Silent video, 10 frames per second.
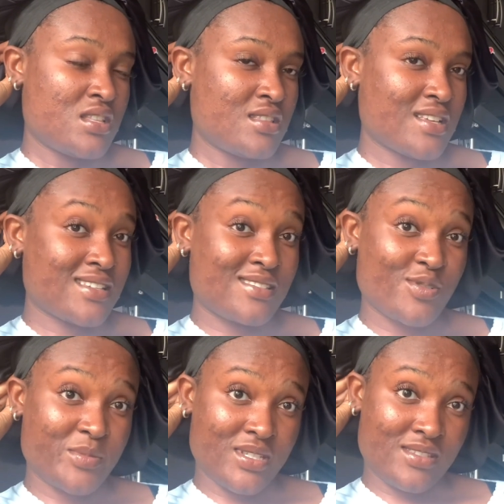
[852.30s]
that's the
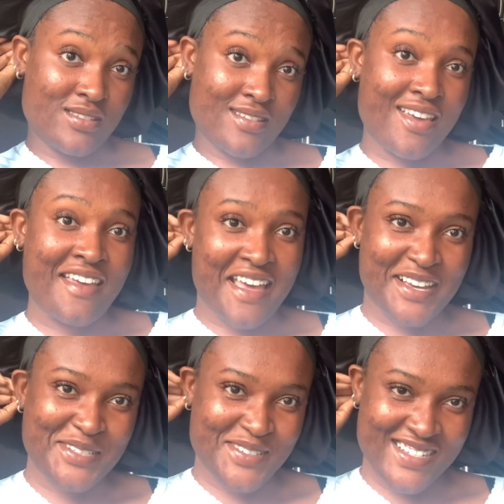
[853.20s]
update
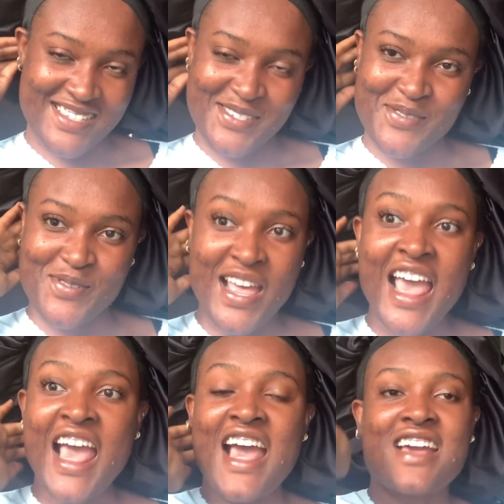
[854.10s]
actually. So
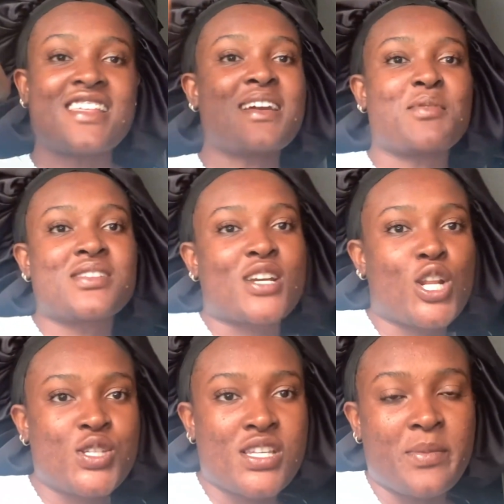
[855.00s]
I think I'm going to
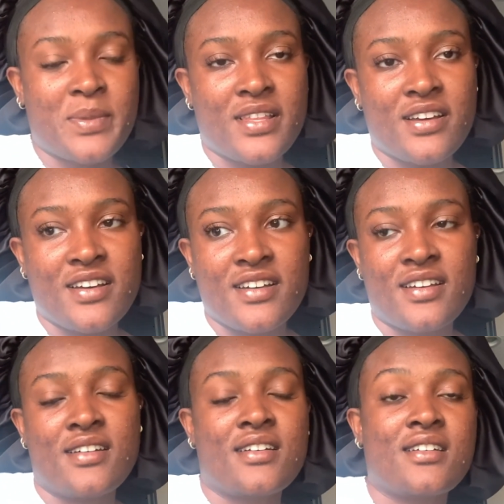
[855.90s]
close up the
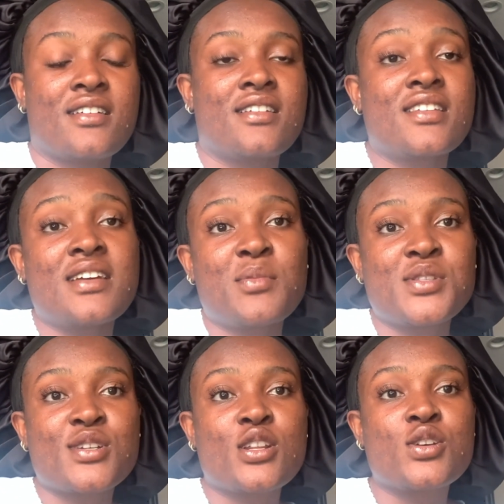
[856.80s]

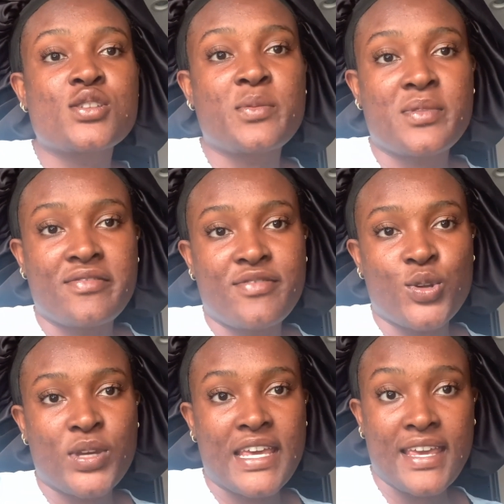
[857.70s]

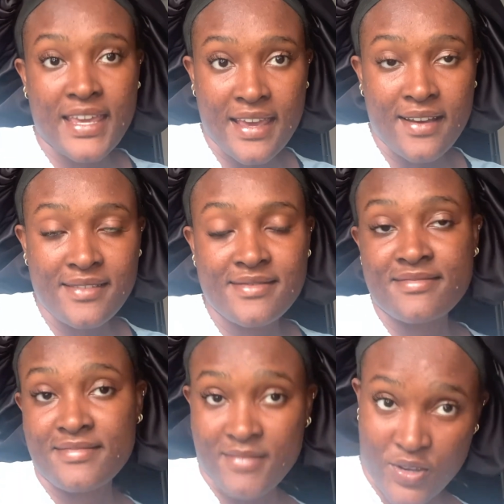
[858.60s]
vlog here.
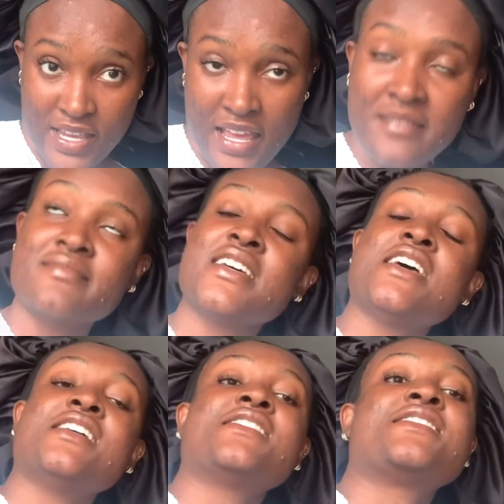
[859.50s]
Okay,
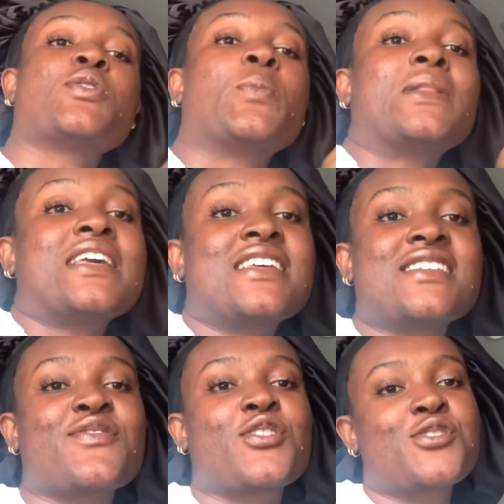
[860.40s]
so please,
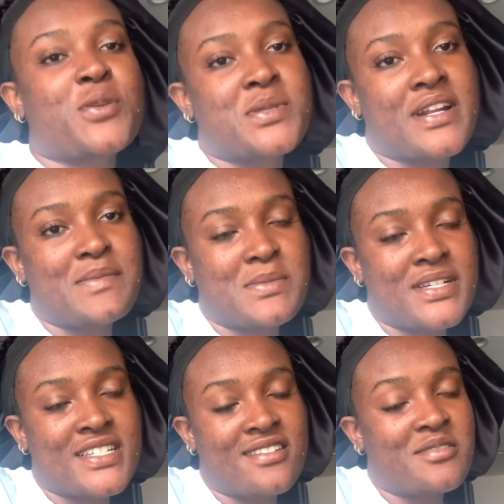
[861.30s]
if you're not subscribed to
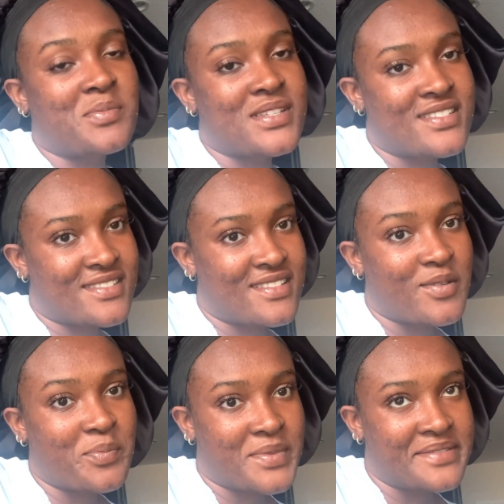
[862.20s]
my channel, please
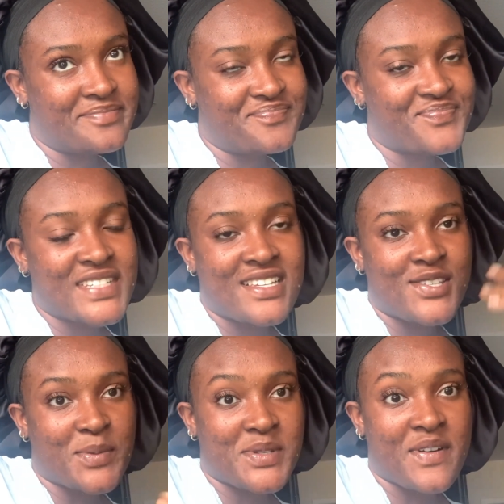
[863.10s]
help me
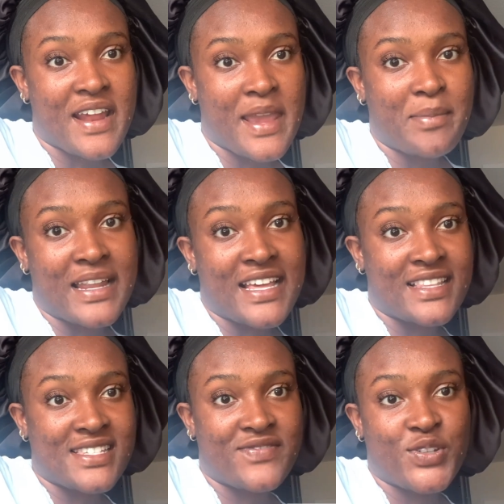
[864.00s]
subscribe, like
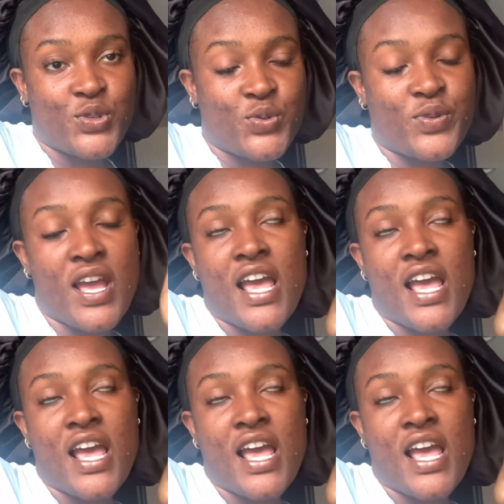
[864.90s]
this video,